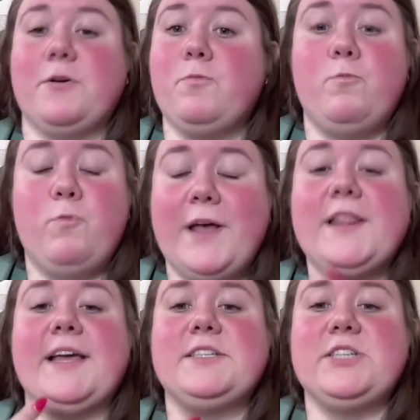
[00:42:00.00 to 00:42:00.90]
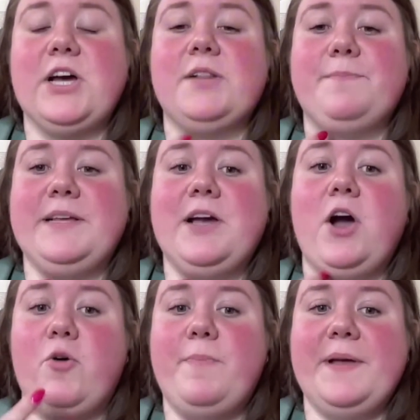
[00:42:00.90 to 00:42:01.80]
willing to be
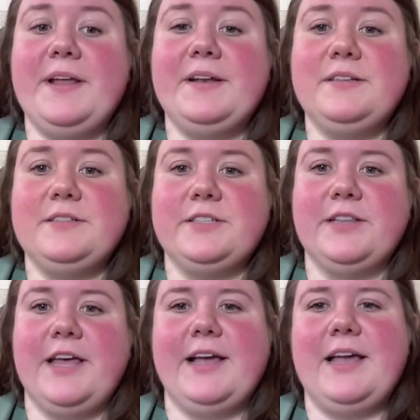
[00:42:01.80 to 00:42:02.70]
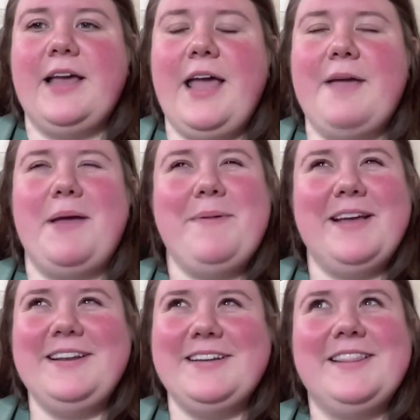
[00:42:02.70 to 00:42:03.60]
open to like, hey, maybe
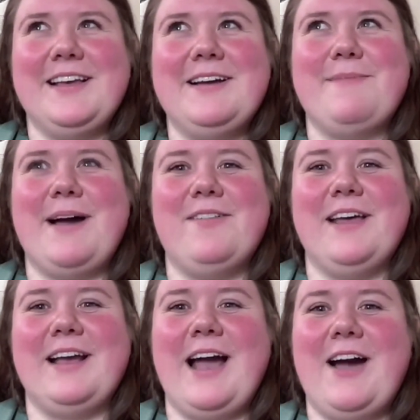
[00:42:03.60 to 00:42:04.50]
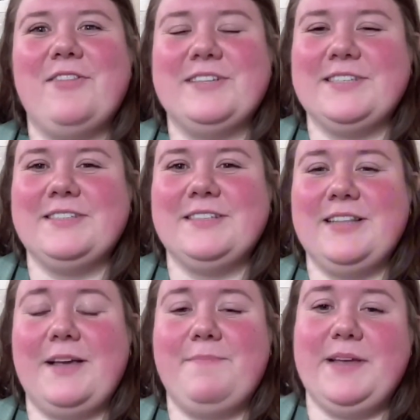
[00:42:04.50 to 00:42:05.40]
I need to think about like how this is,
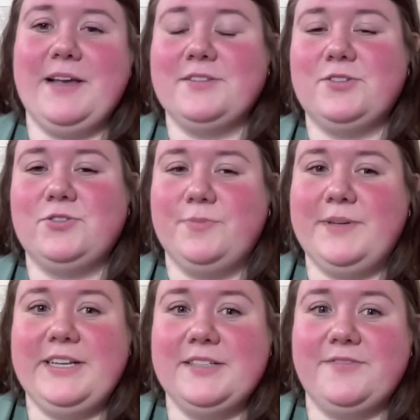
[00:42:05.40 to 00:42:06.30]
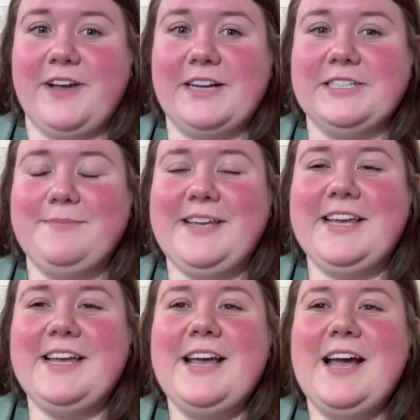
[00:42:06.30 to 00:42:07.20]
like, being on social media is affecting me.